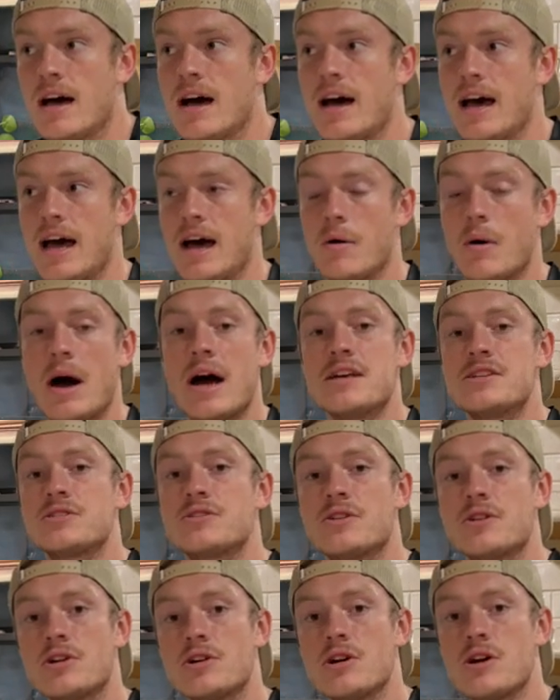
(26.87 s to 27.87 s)
How I
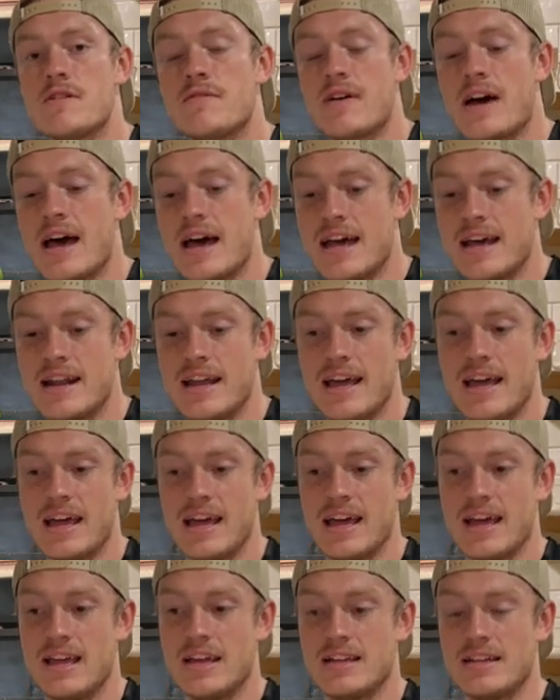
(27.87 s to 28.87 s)
started off, I had
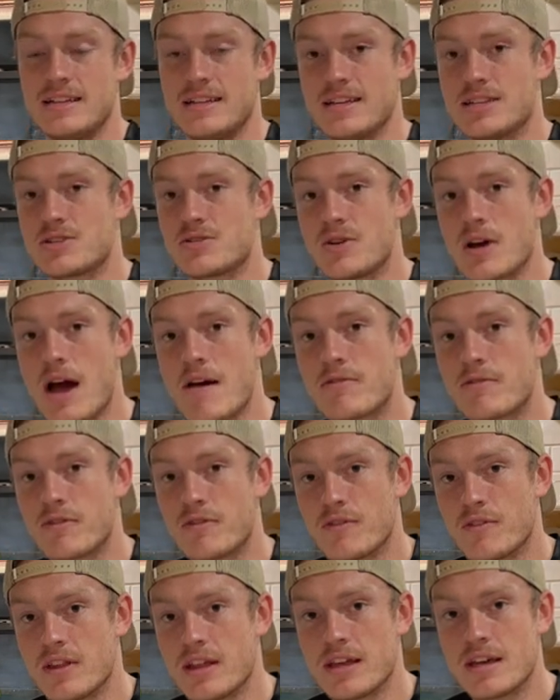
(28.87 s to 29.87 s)
a Discraft
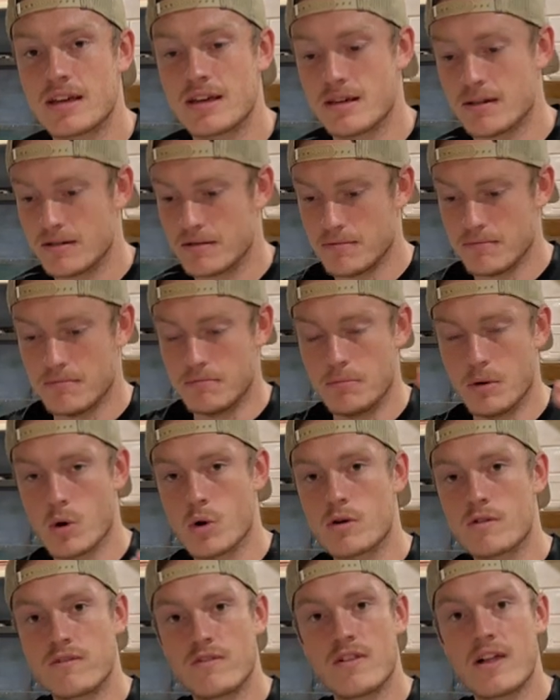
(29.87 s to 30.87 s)
Flick
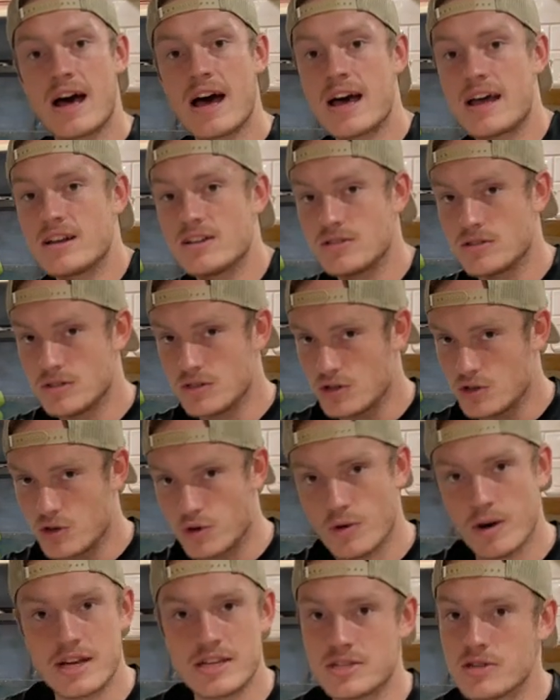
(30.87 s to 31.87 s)
board flat,
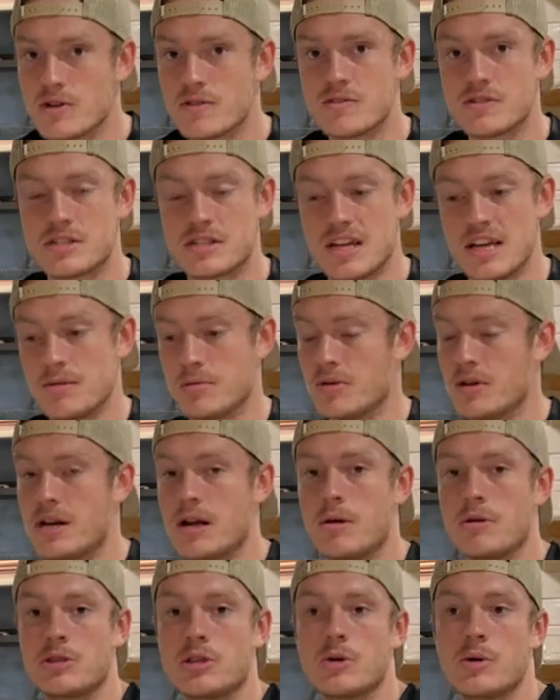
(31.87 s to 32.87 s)
crazy overstable, and
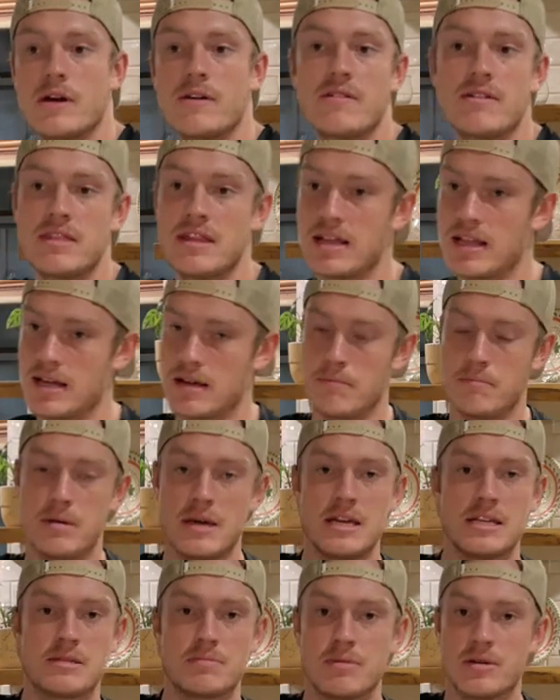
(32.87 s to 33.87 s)
I would throw everything like a
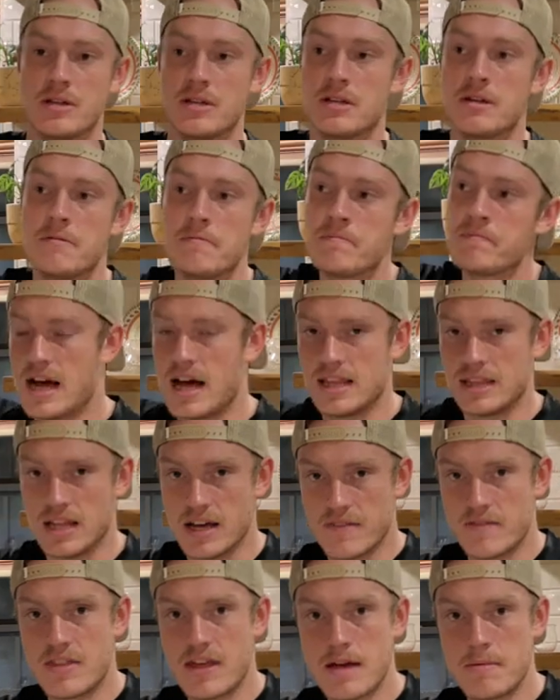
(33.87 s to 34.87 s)
baseball. I
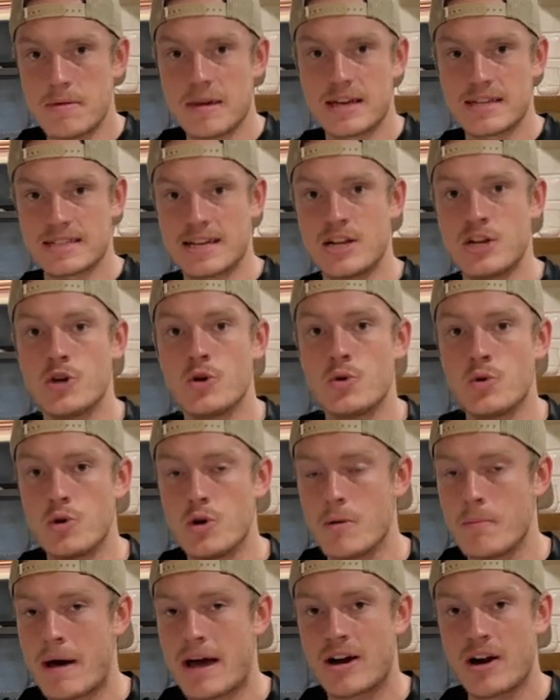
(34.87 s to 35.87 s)
loved that because I knew
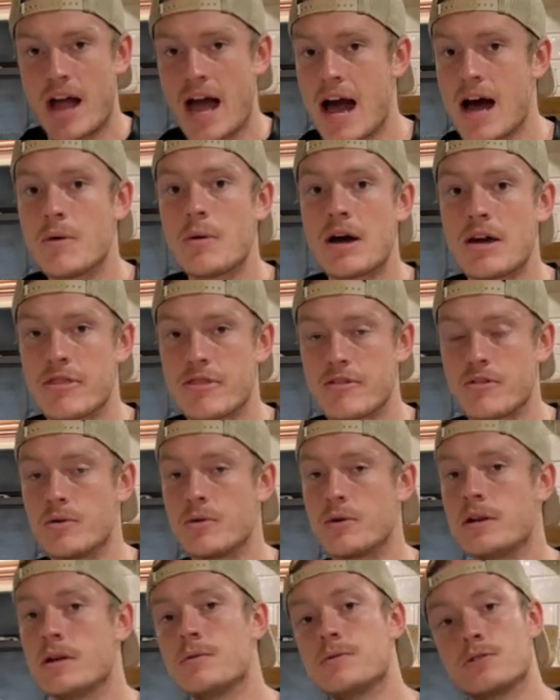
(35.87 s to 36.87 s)
no matter how I threw
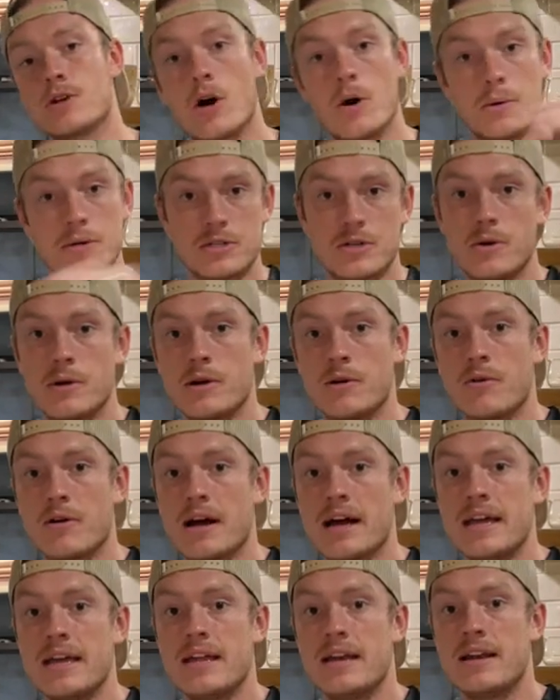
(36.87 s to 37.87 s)
it, it was always going
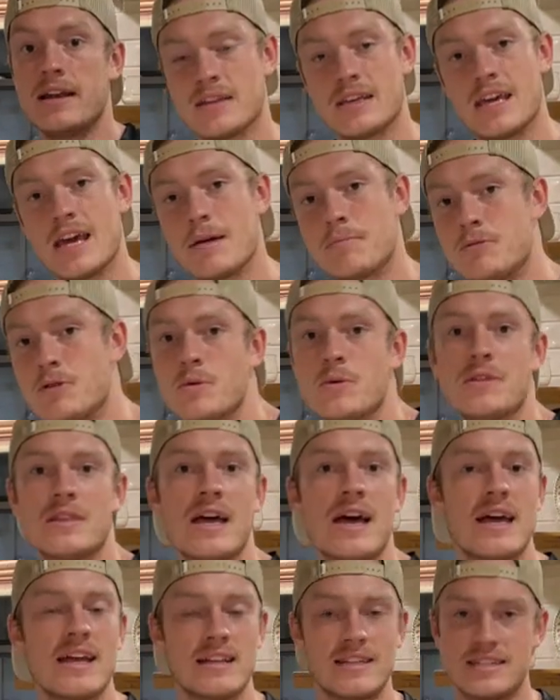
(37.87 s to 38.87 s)
right. Kept doing
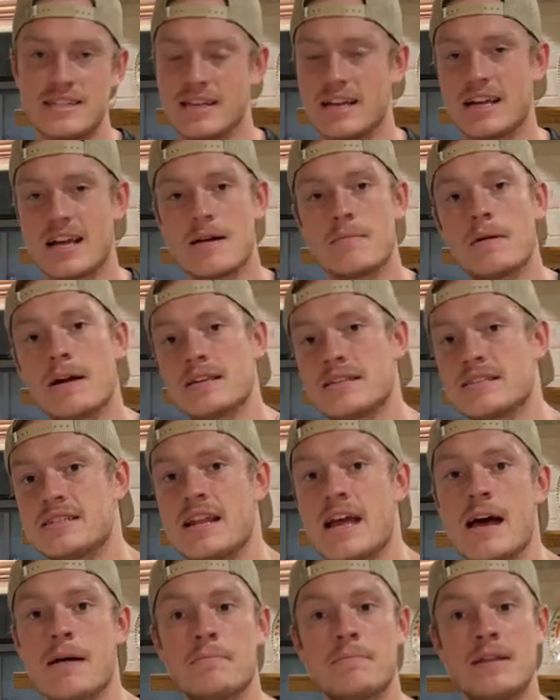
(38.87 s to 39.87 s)
that until I got my
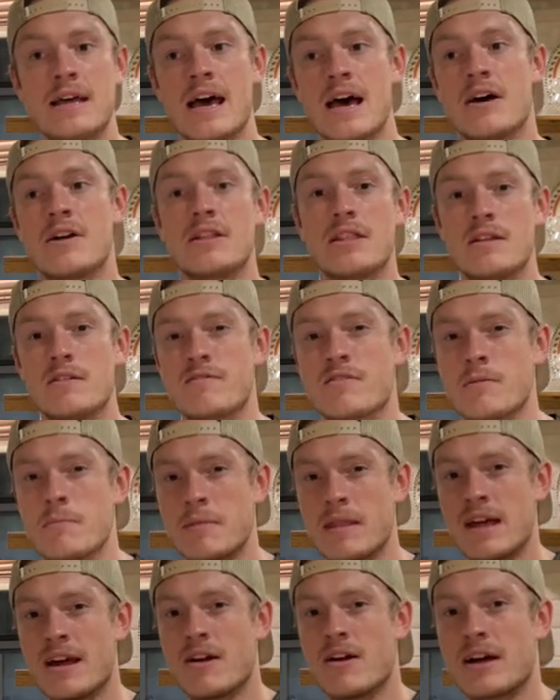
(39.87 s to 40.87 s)
snap down, and then from
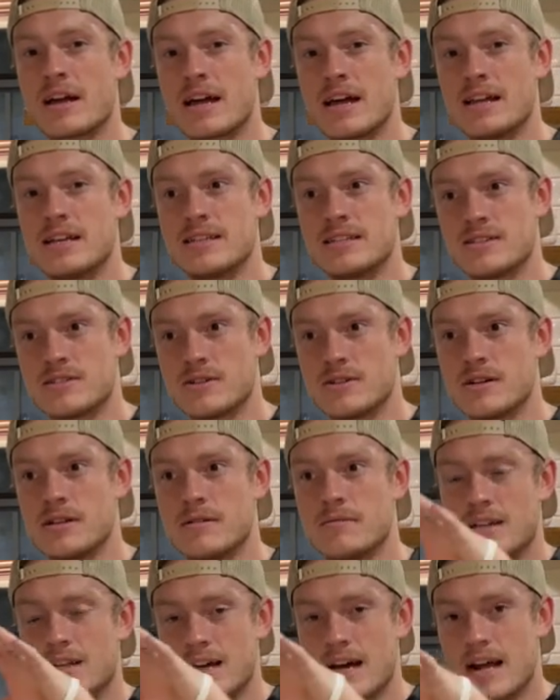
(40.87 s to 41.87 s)
there I kind of
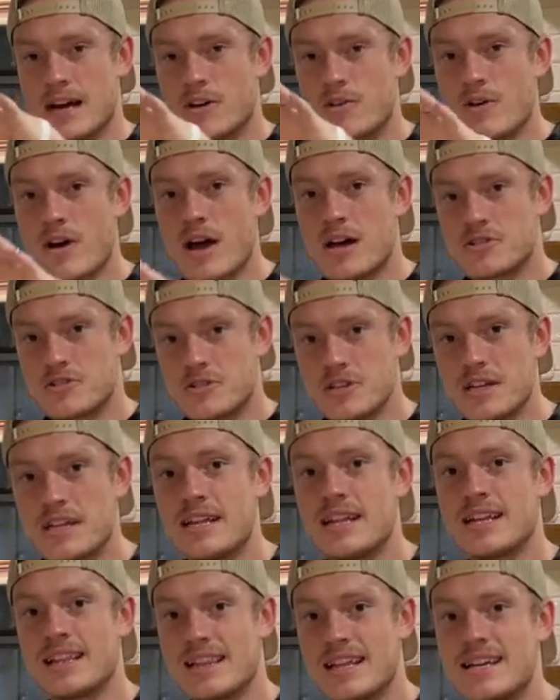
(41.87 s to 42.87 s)
started kind of gradually
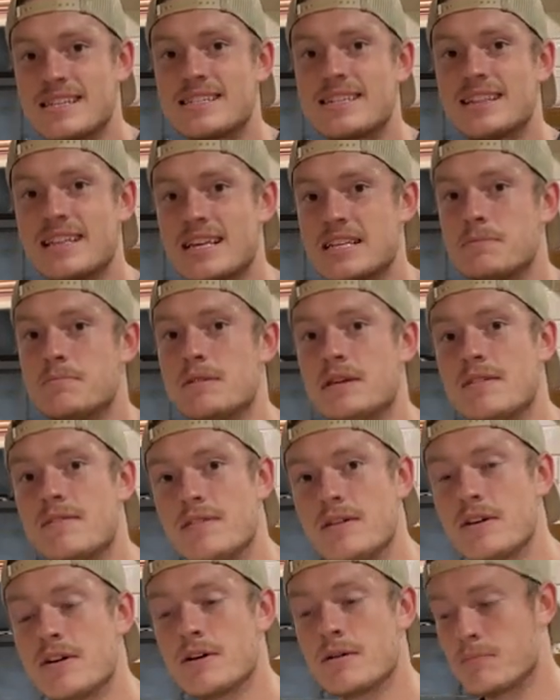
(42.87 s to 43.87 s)
getting less and less
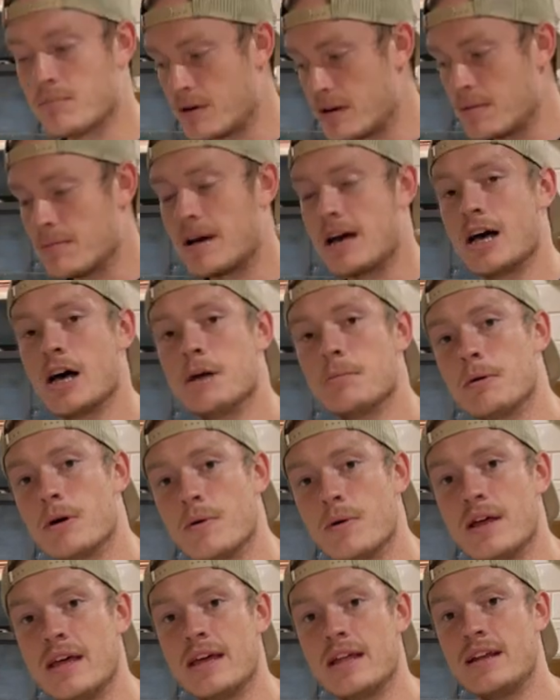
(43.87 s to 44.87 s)
beefier, bringing my elbow
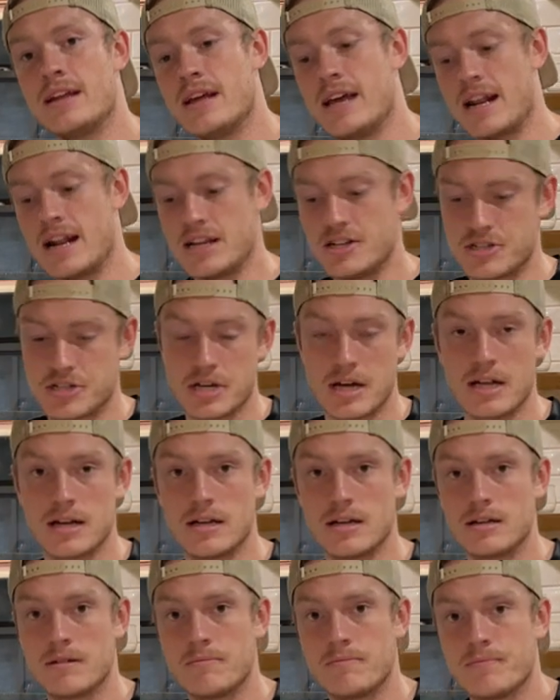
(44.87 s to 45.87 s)
in, and I just kind
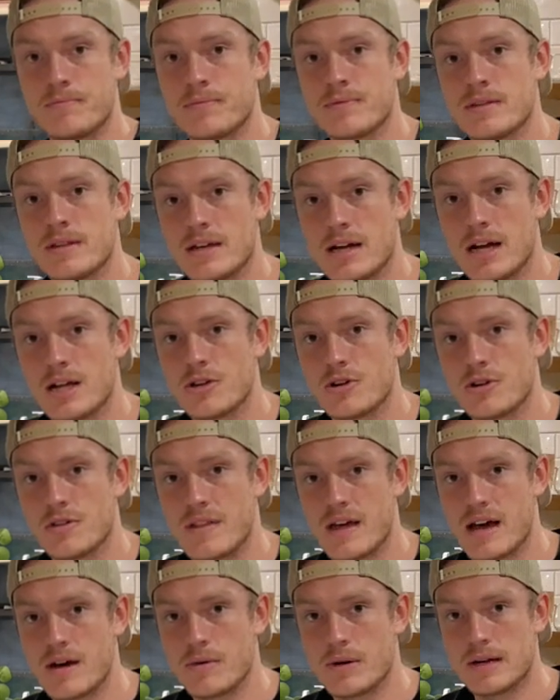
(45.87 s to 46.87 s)
of I learned
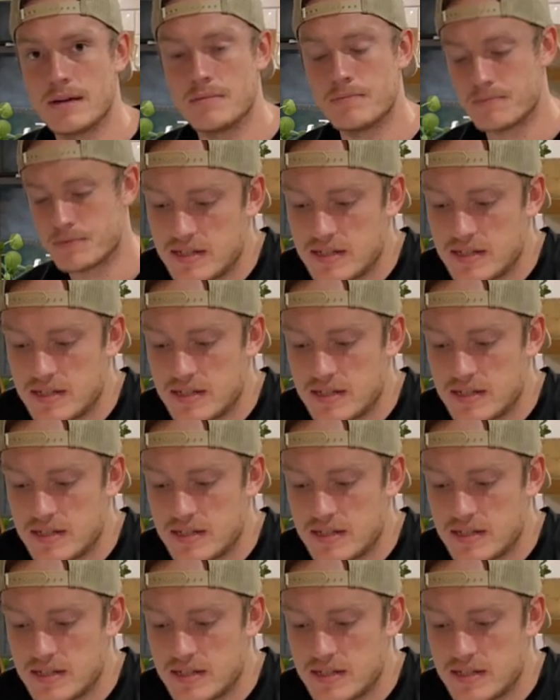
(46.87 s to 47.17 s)
that way.